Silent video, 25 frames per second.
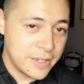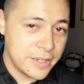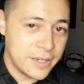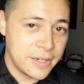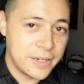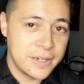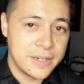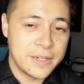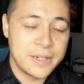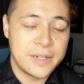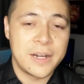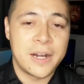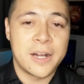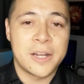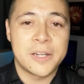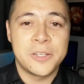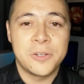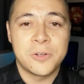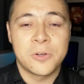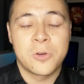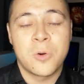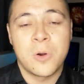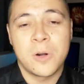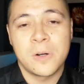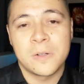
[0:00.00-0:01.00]

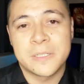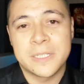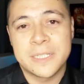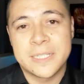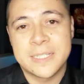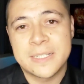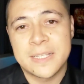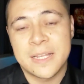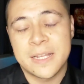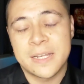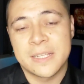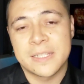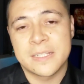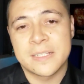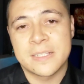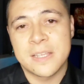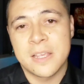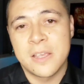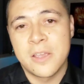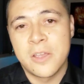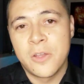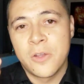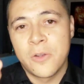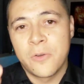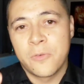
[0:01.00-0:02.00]
audio quality settings
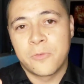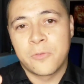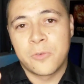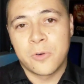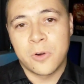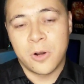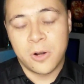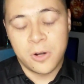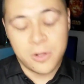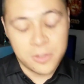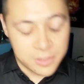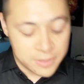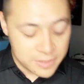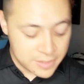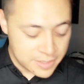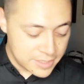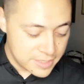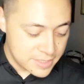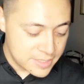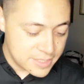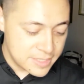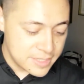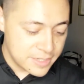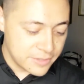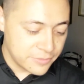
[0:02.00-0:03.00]
for all of
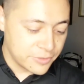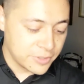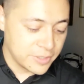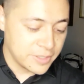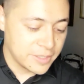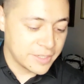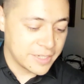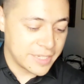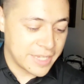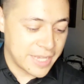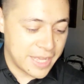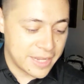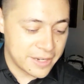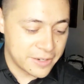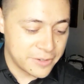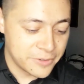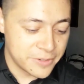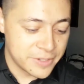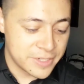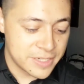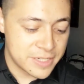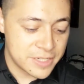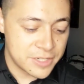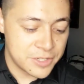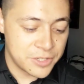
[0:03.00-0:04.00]
these different
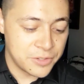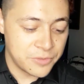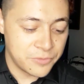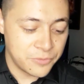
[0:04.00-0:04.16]
categories